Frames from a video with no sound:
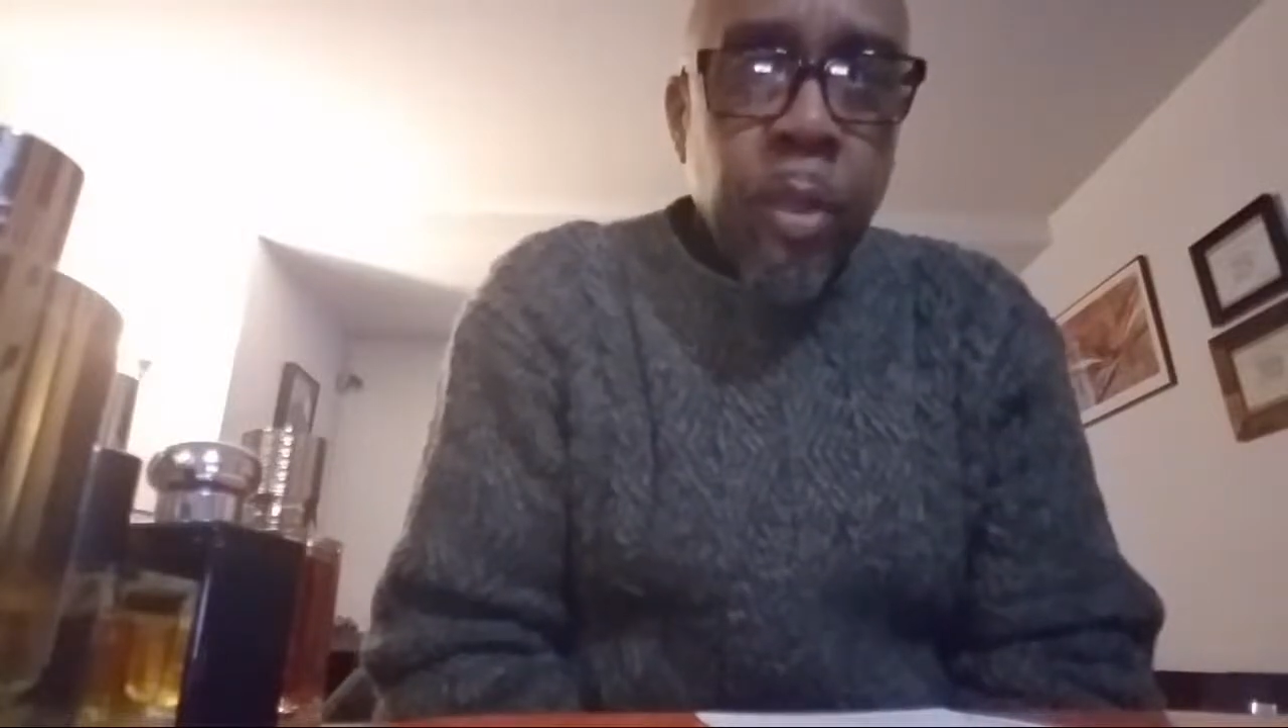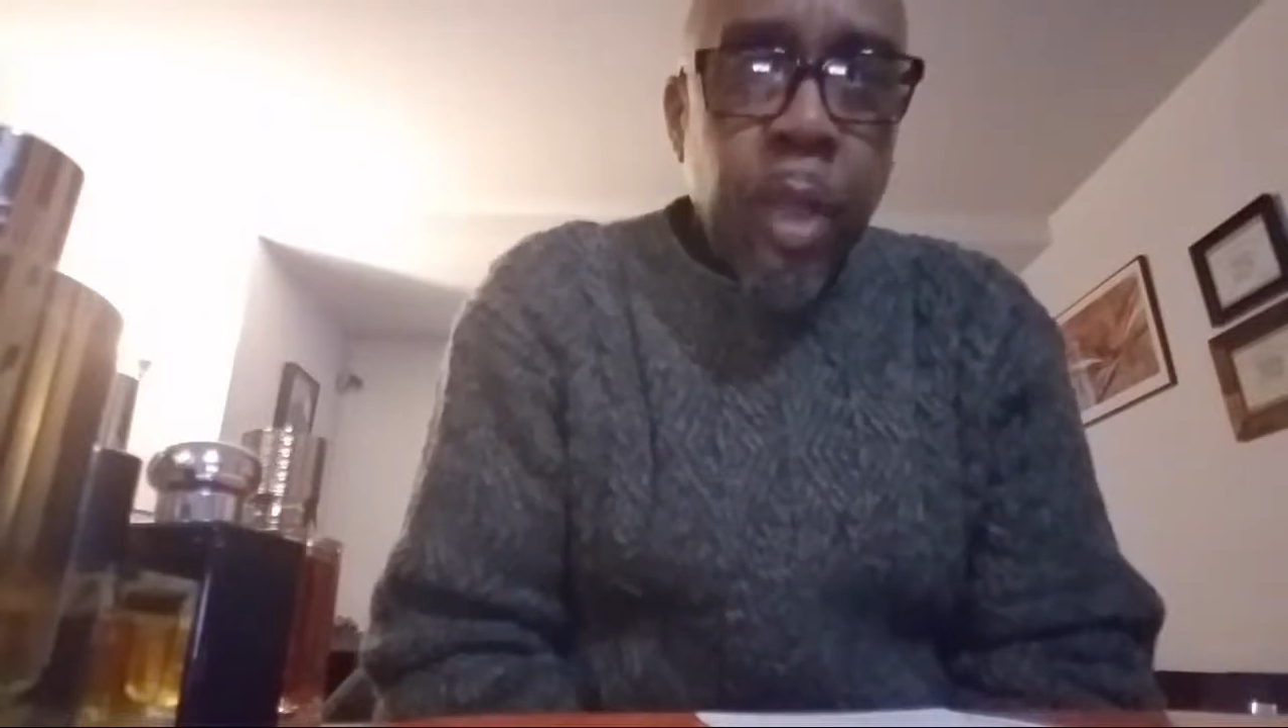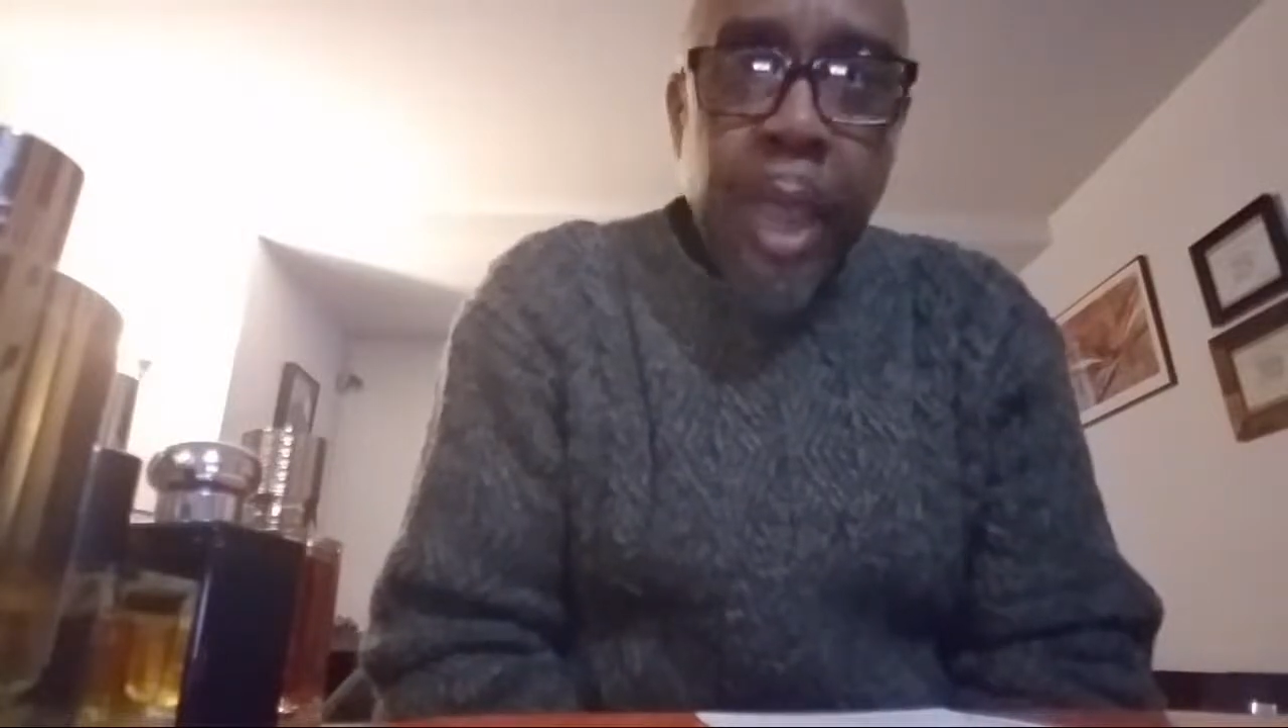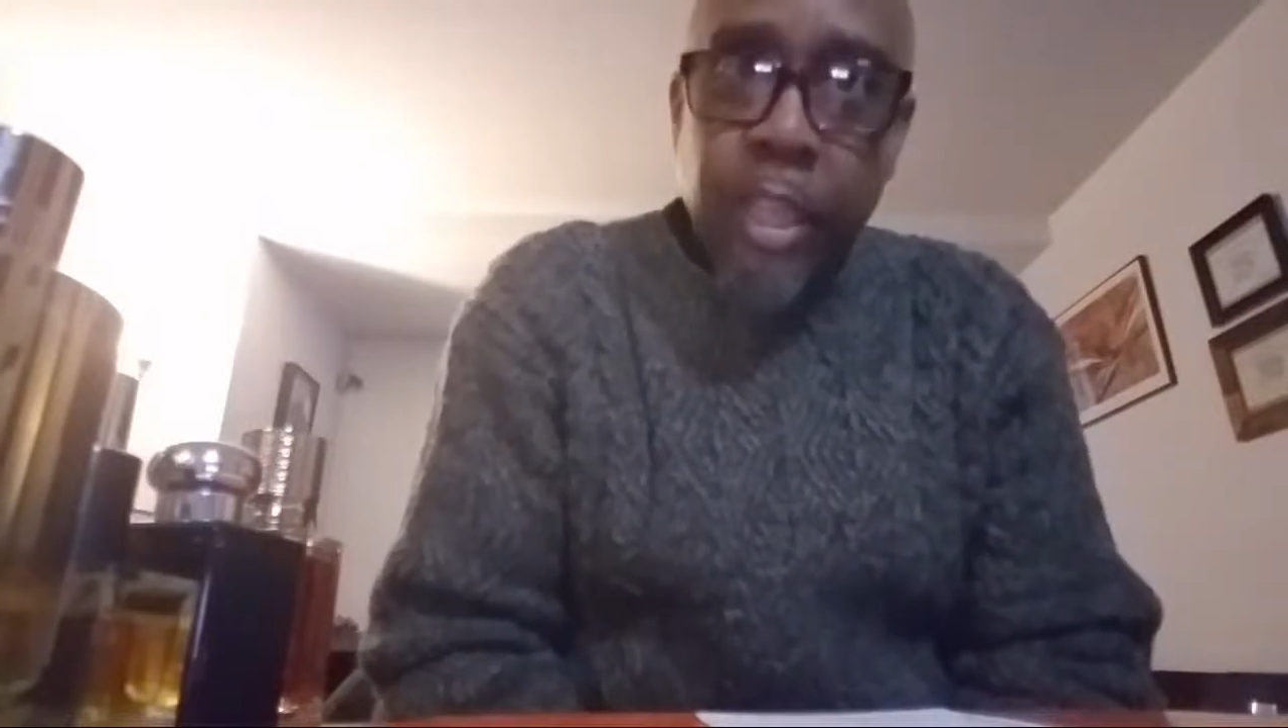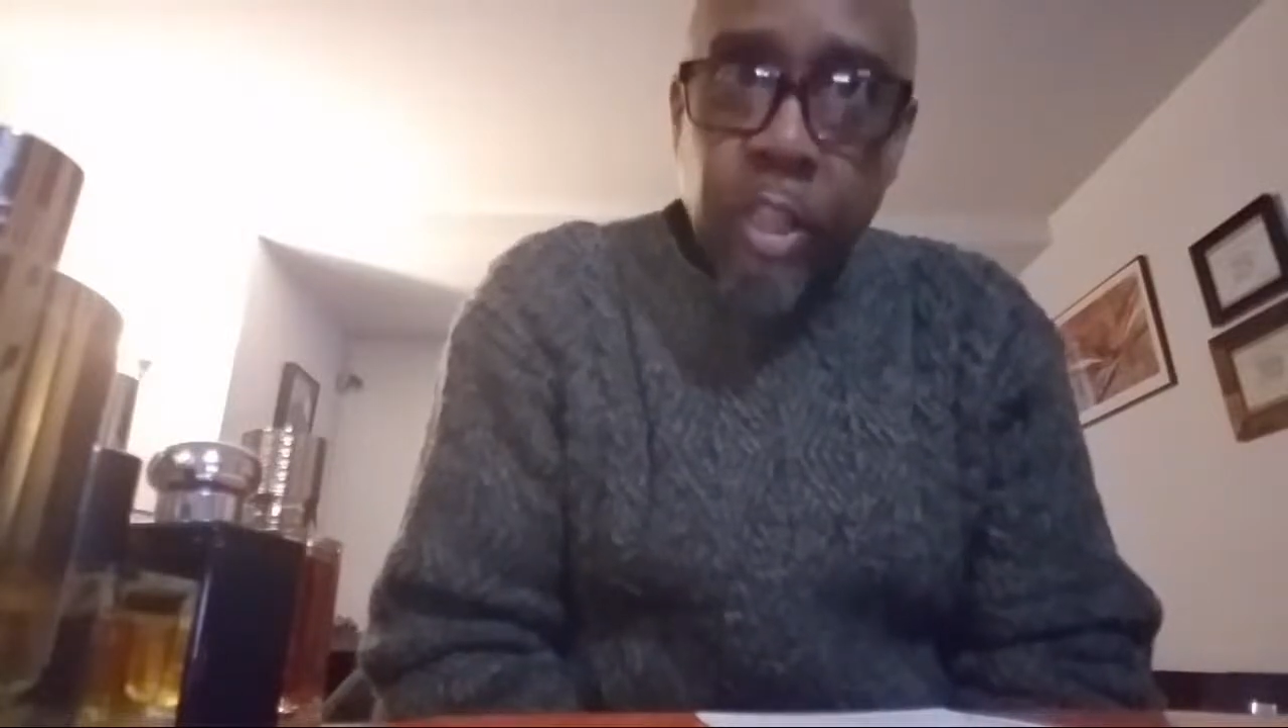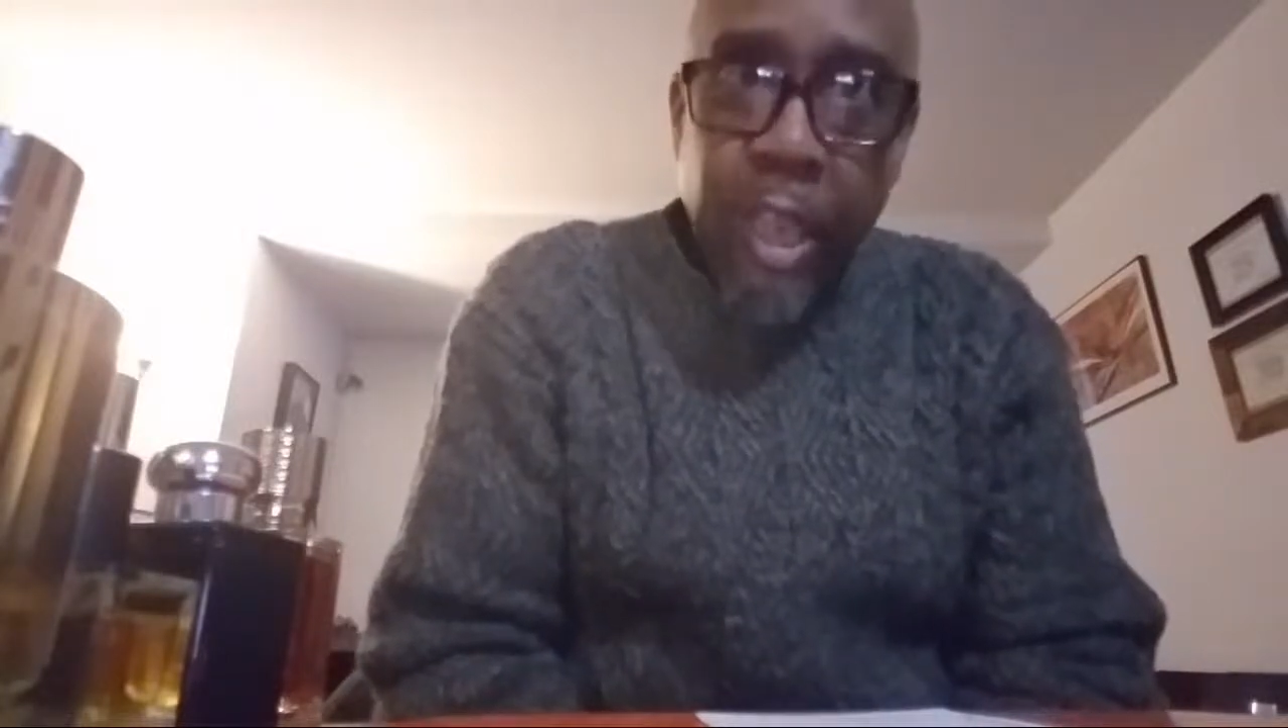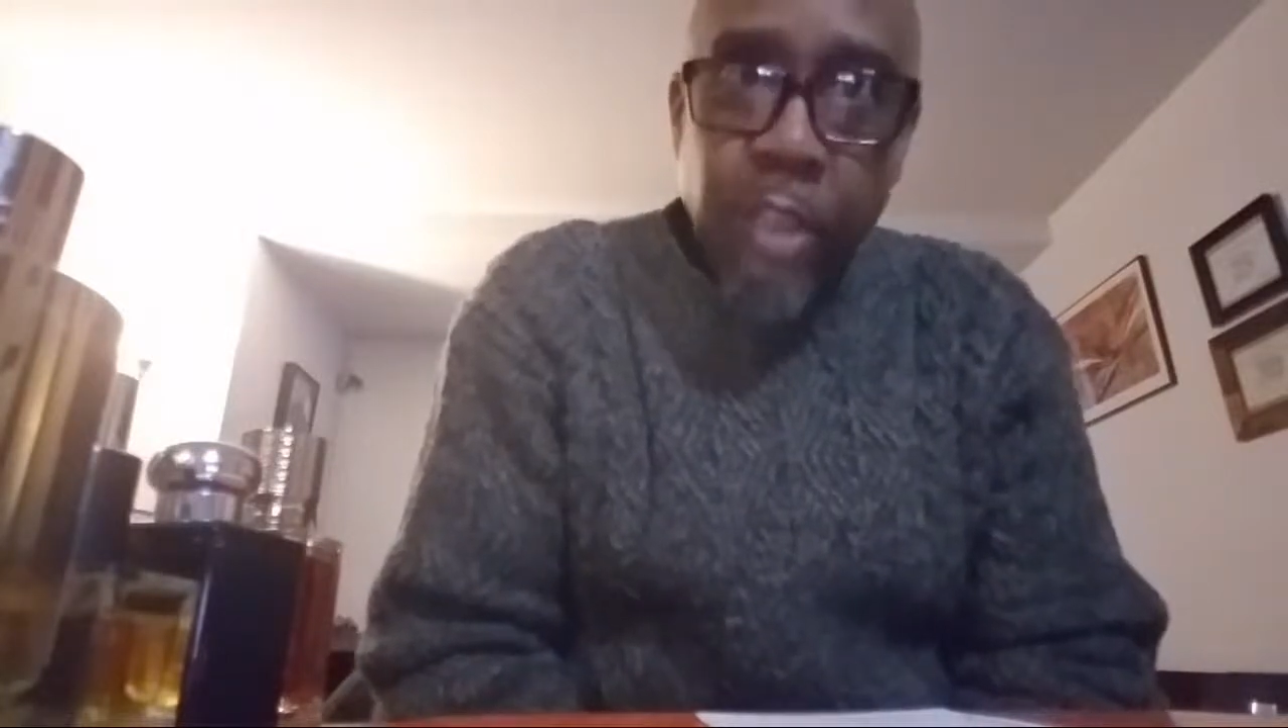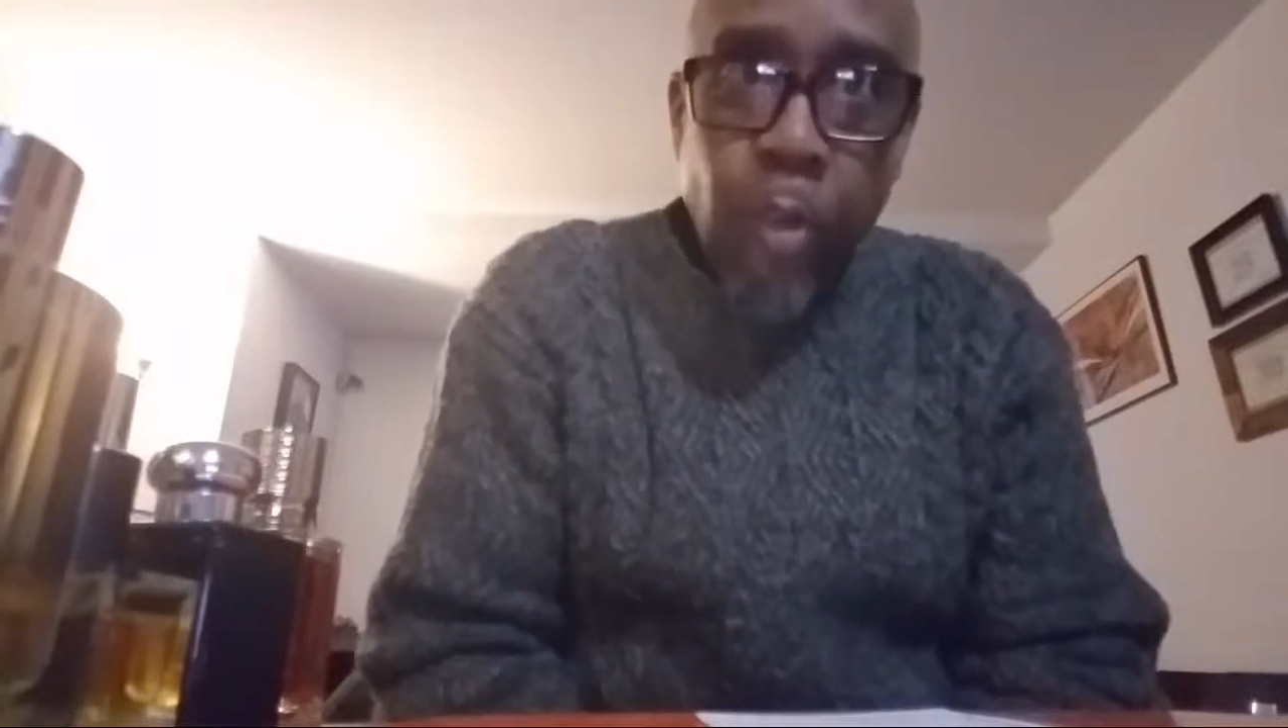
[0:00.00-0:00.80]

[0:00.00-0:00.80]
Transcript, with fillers: I did I give